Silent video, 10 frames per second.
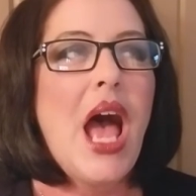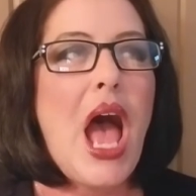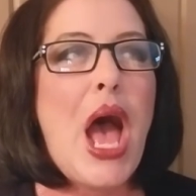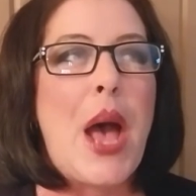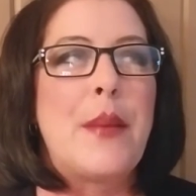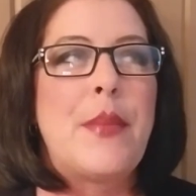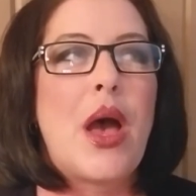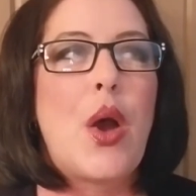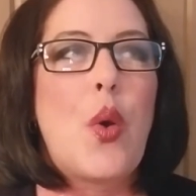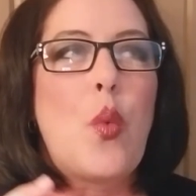
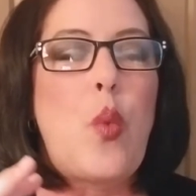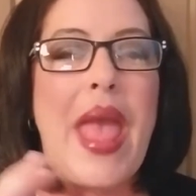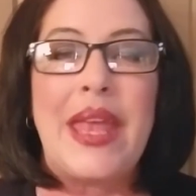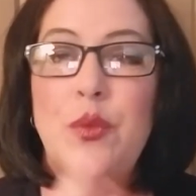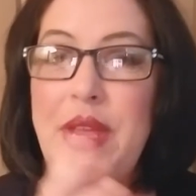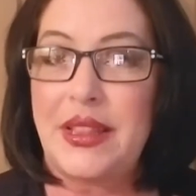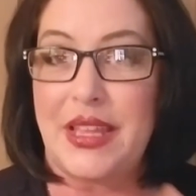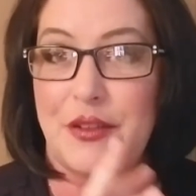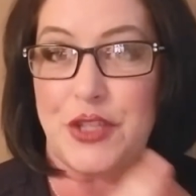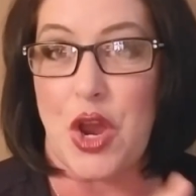When we
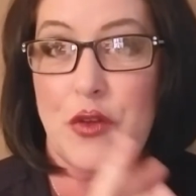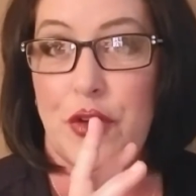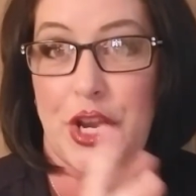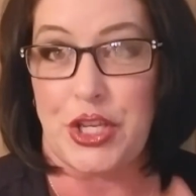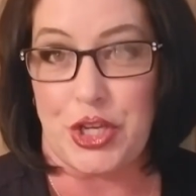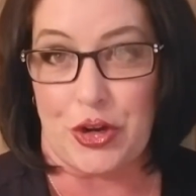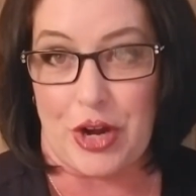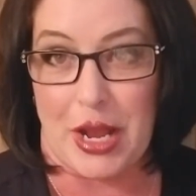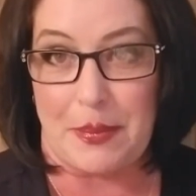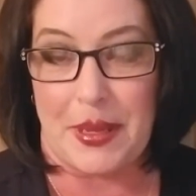lived over in
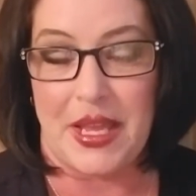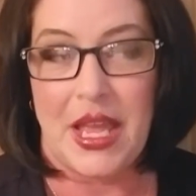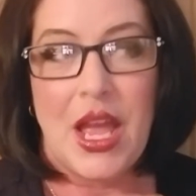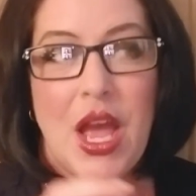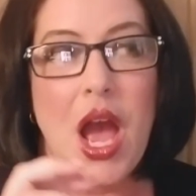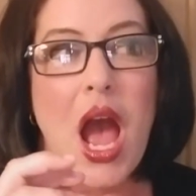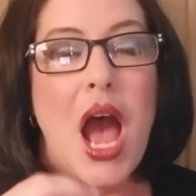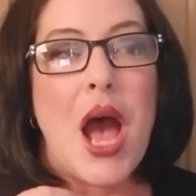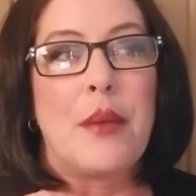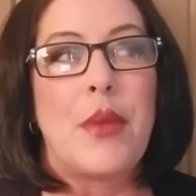Europe,
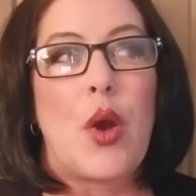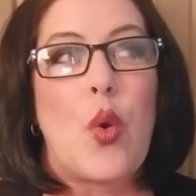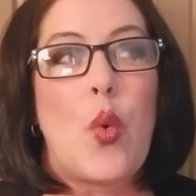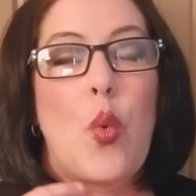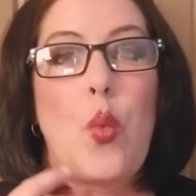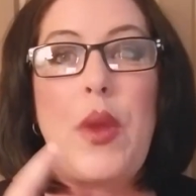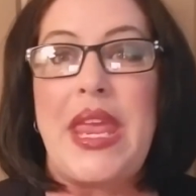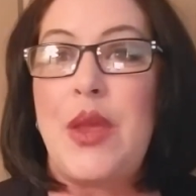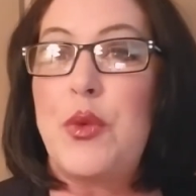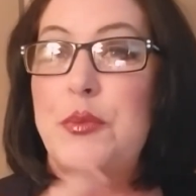
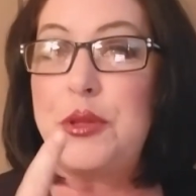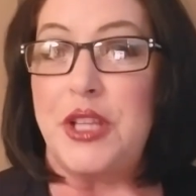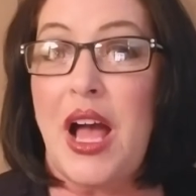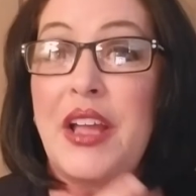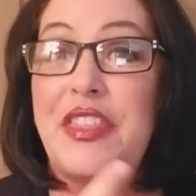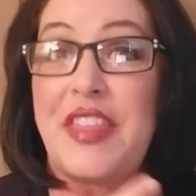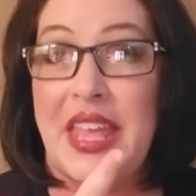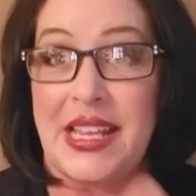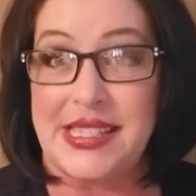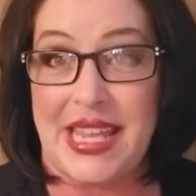we would plug
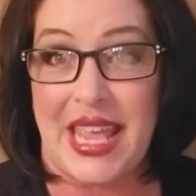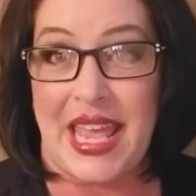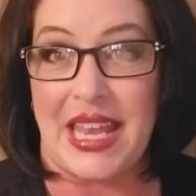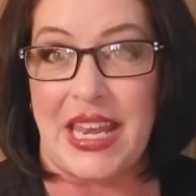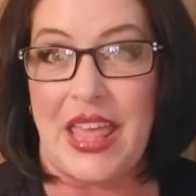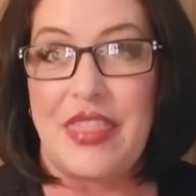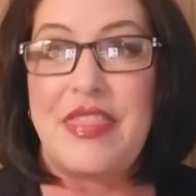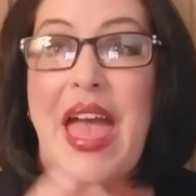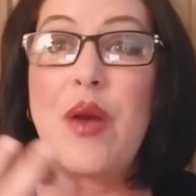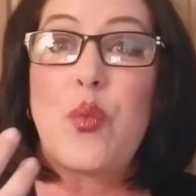things in
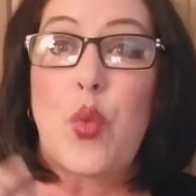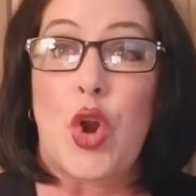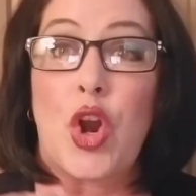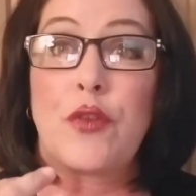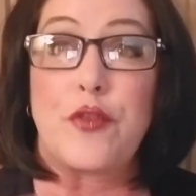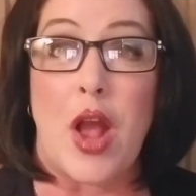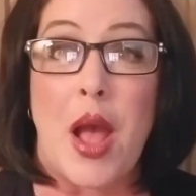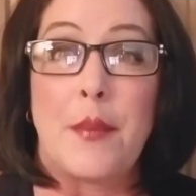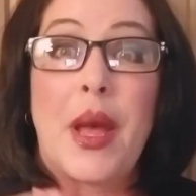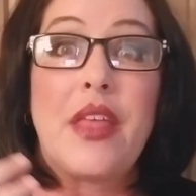that were
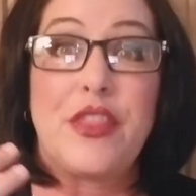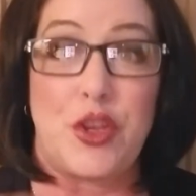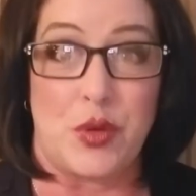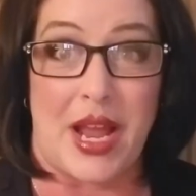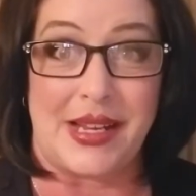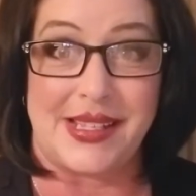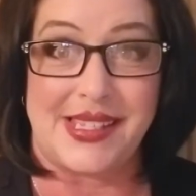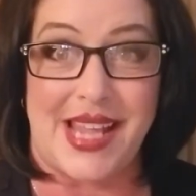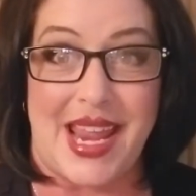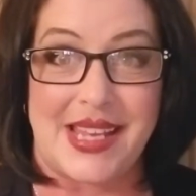from the United
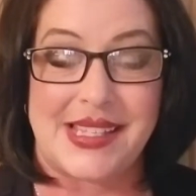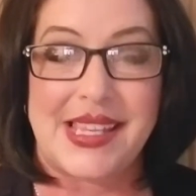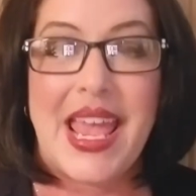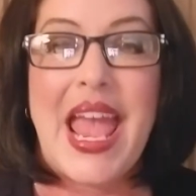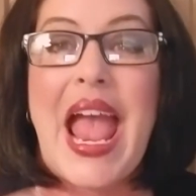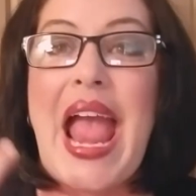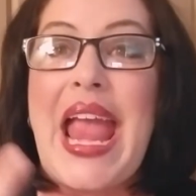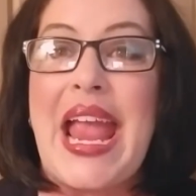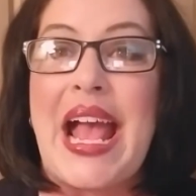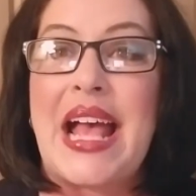States.
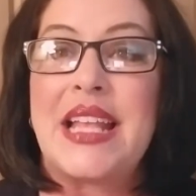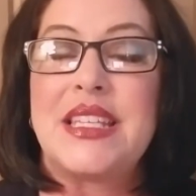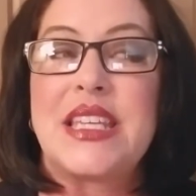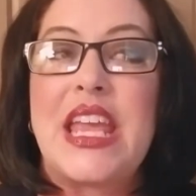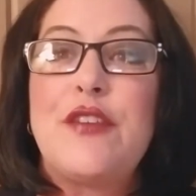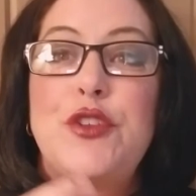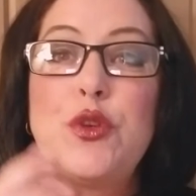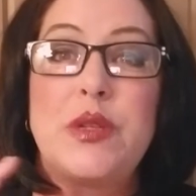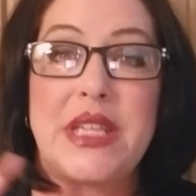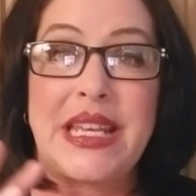And if
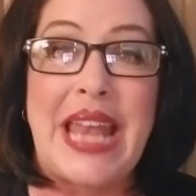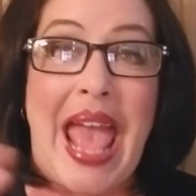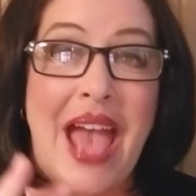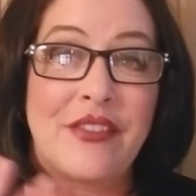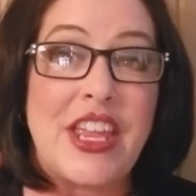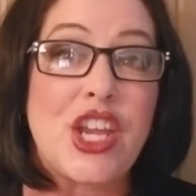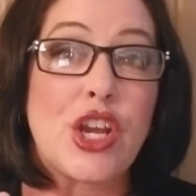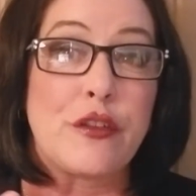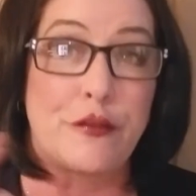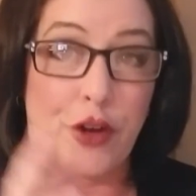you didn't have a
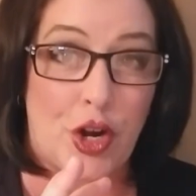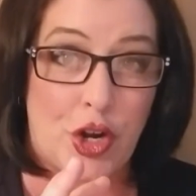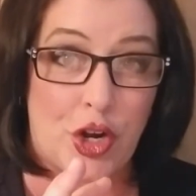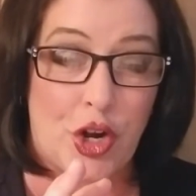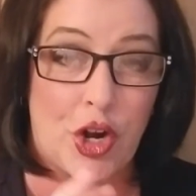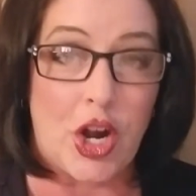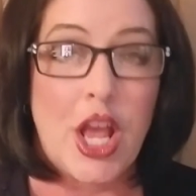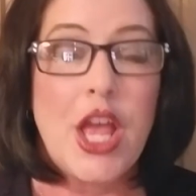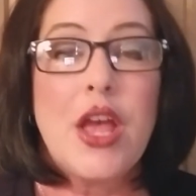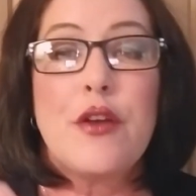converter
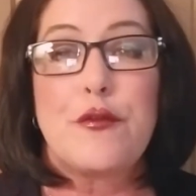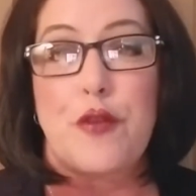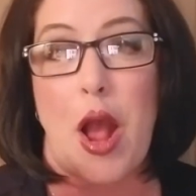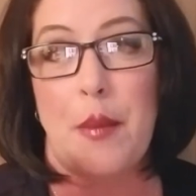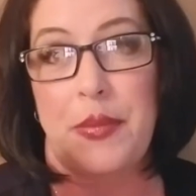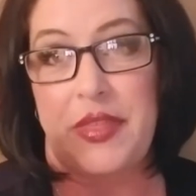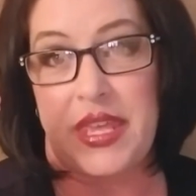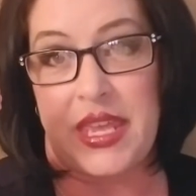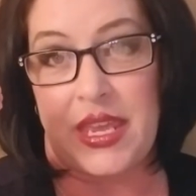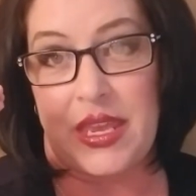from
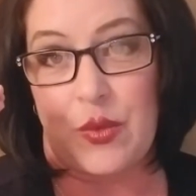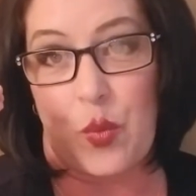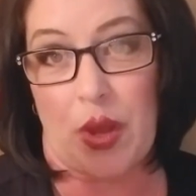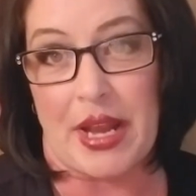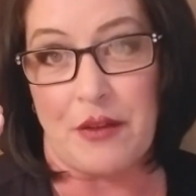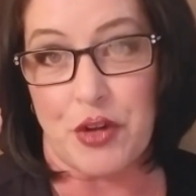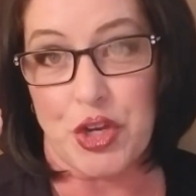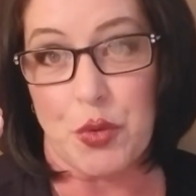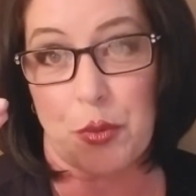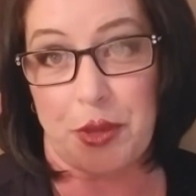the whatever
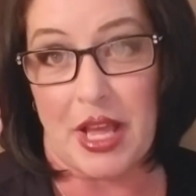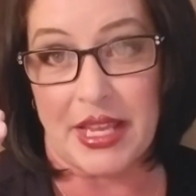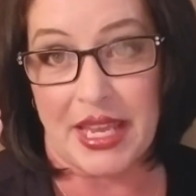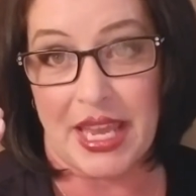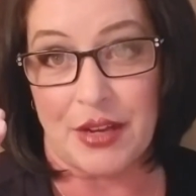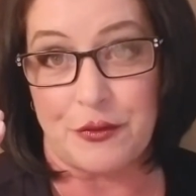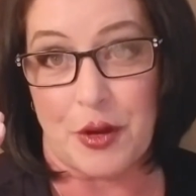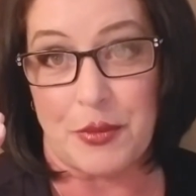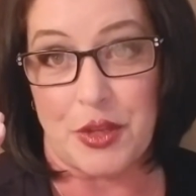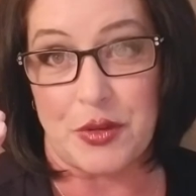you were plugging in
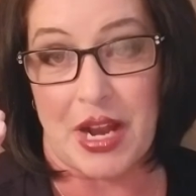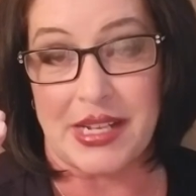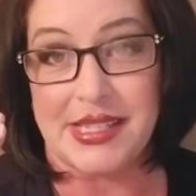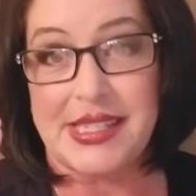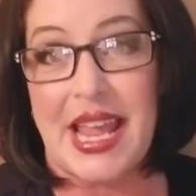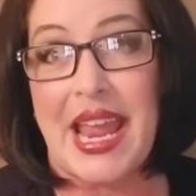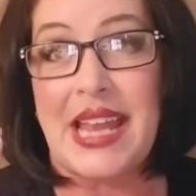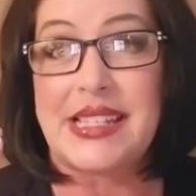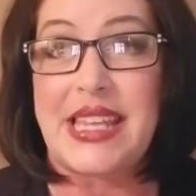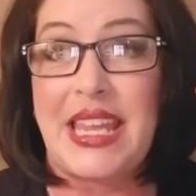from the United
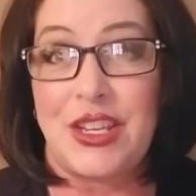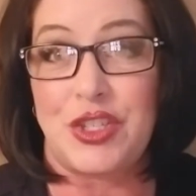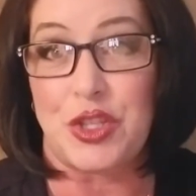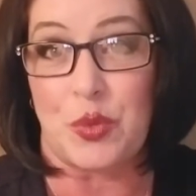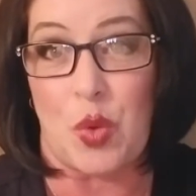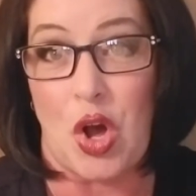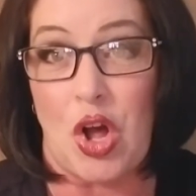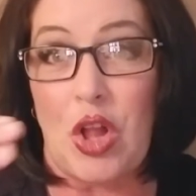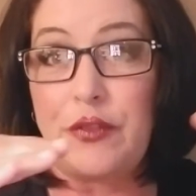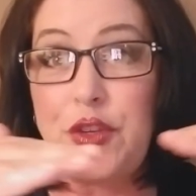States into the
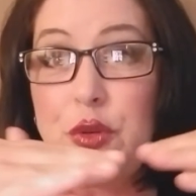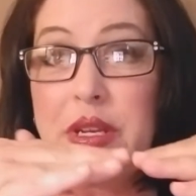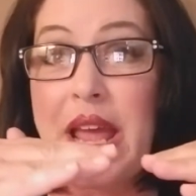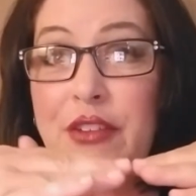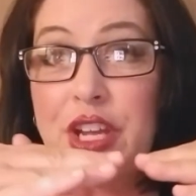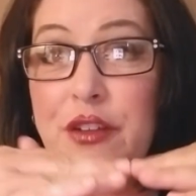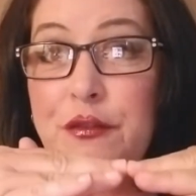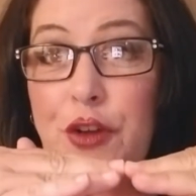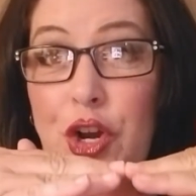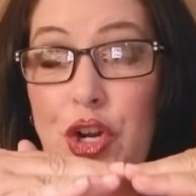wall, if you didn't have a
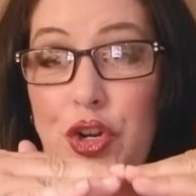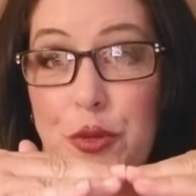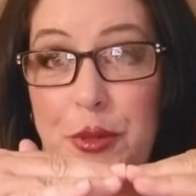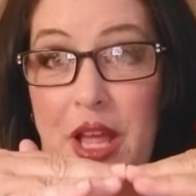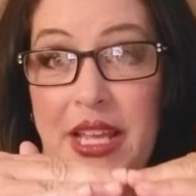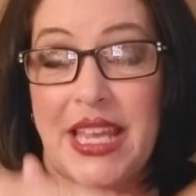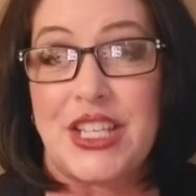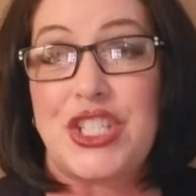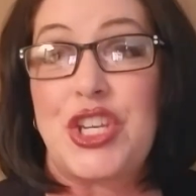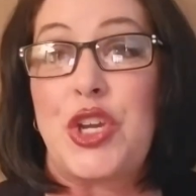converter to plug
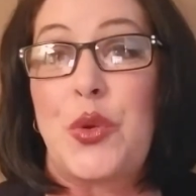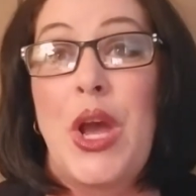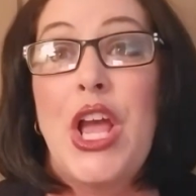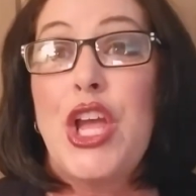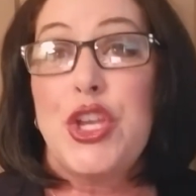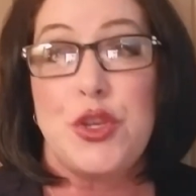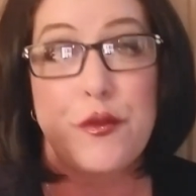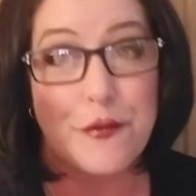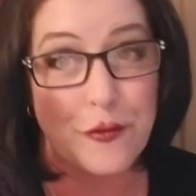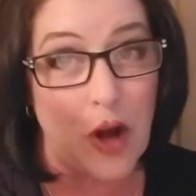into, you
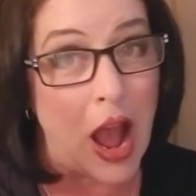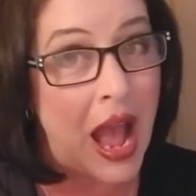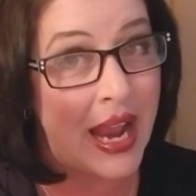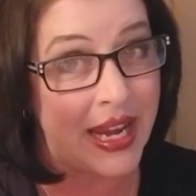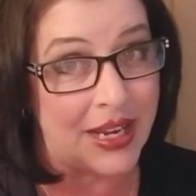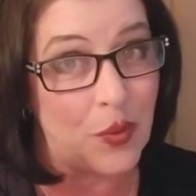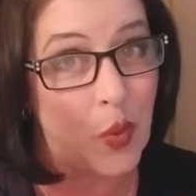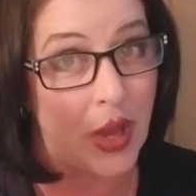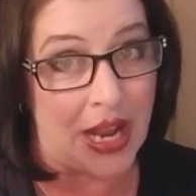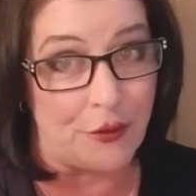fried
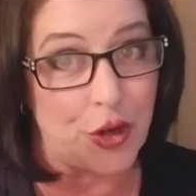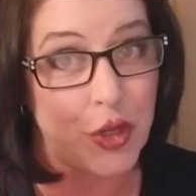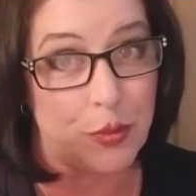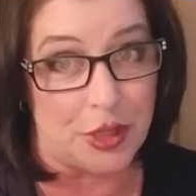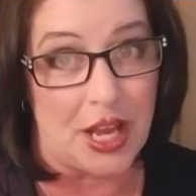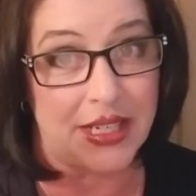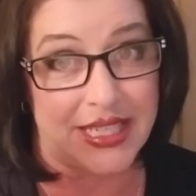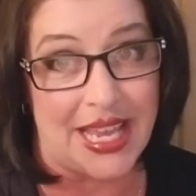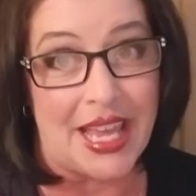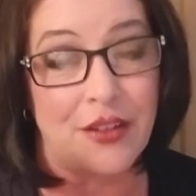whatever you plugged
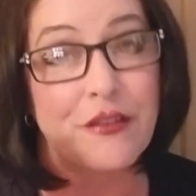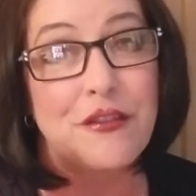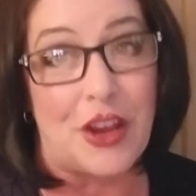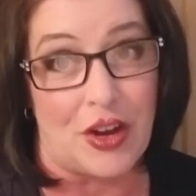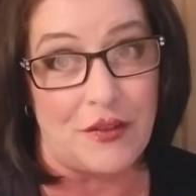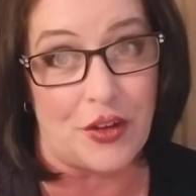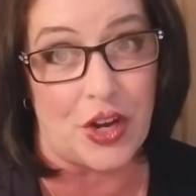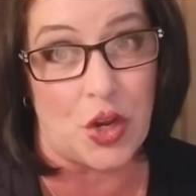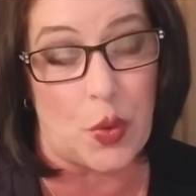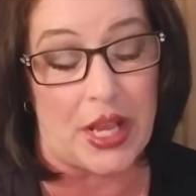in very,
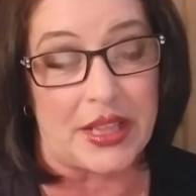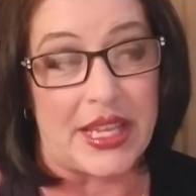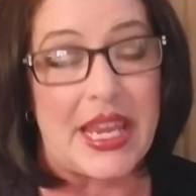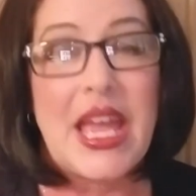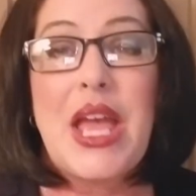very quickly,